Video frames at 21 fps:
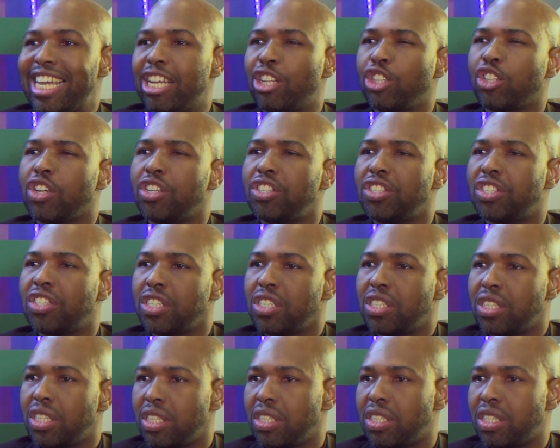
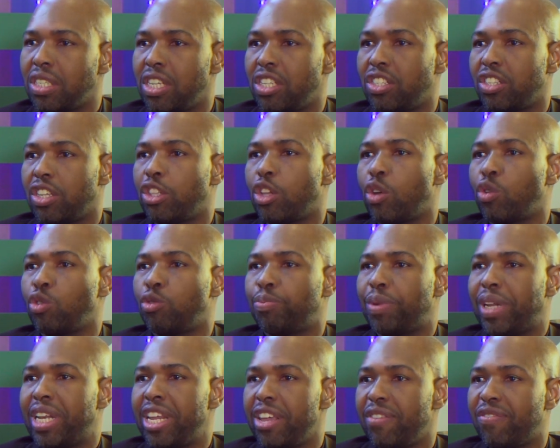inconsistencies in those
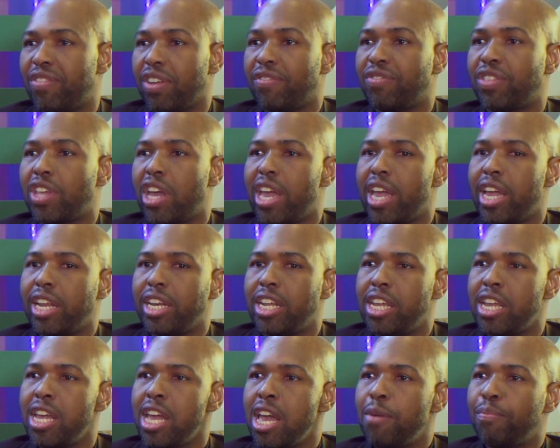beliefs, if there are
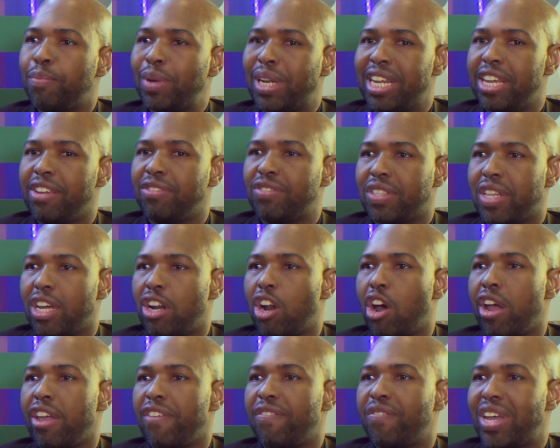any beliefs that
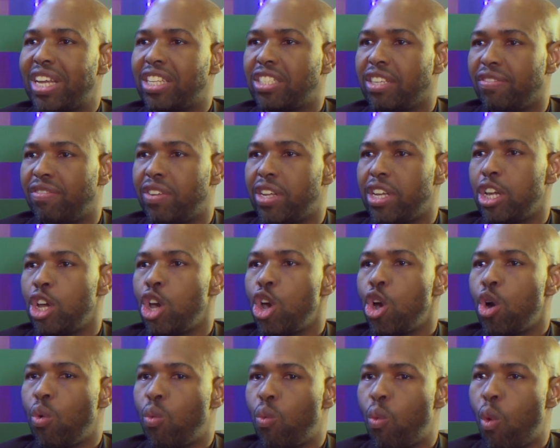are effectively
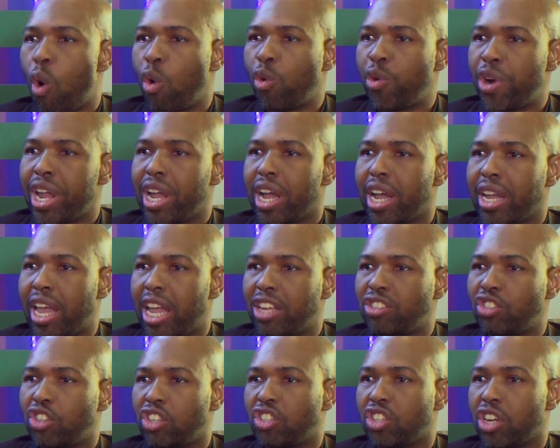warring
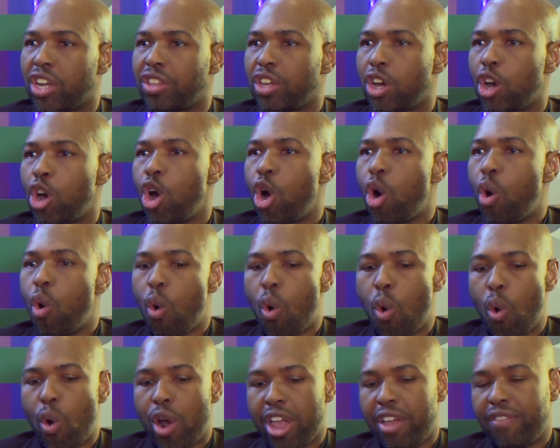against each other,
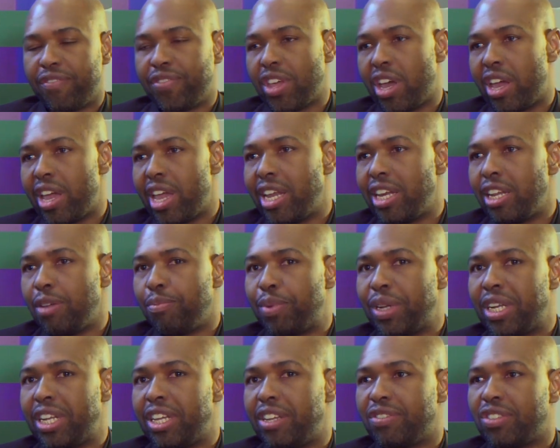or if there are any
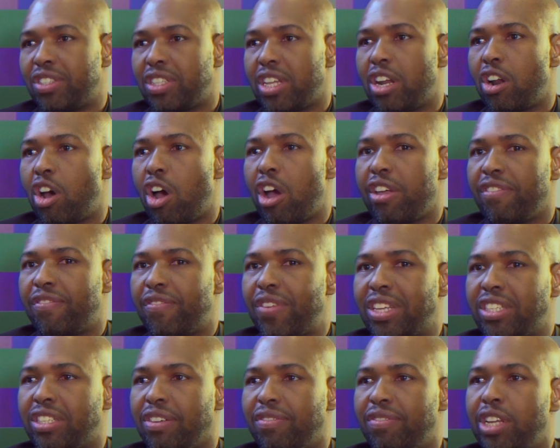beliefs that are
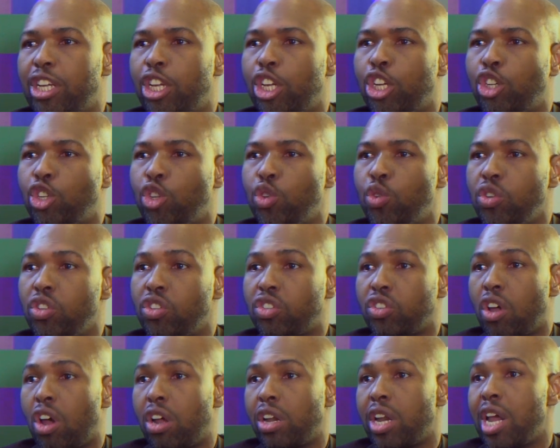effectively in
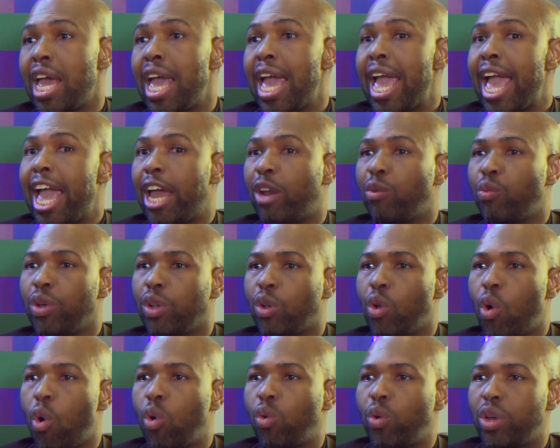unison. And we'll
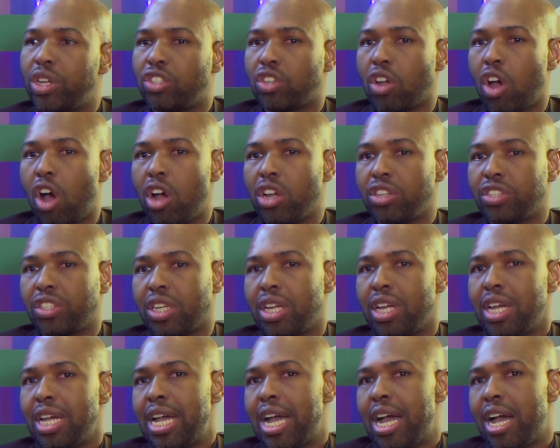always ask
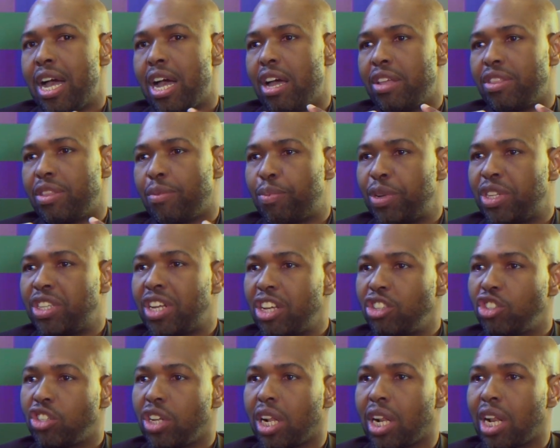the
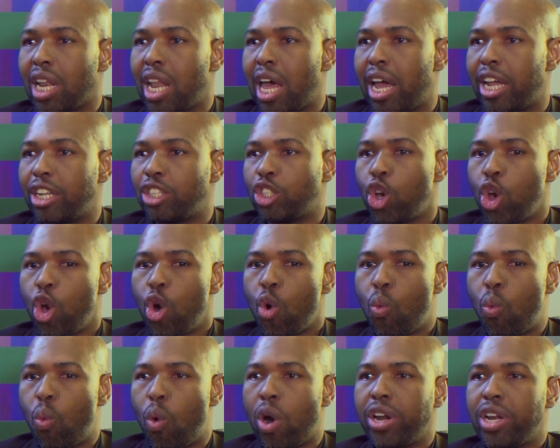potential client,
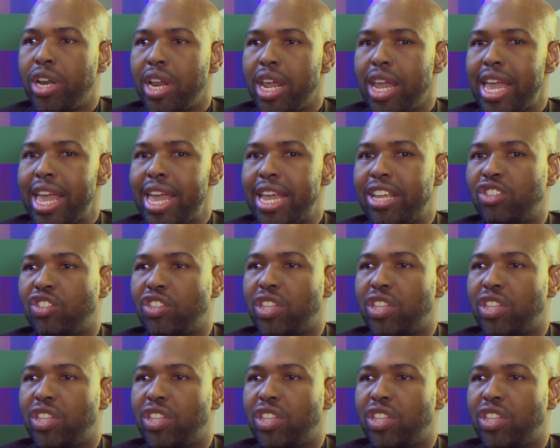what is